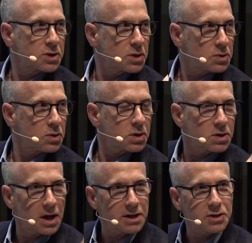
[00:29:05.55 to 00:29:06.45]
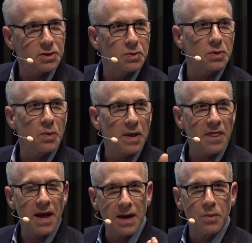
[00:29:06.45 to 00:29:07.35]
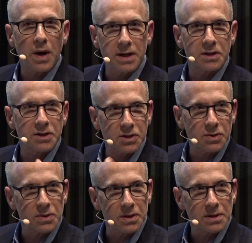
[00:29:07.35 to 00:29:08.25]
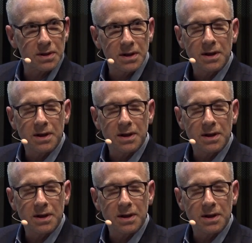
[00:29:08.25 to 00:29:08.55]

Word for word: to look like school when they went to school.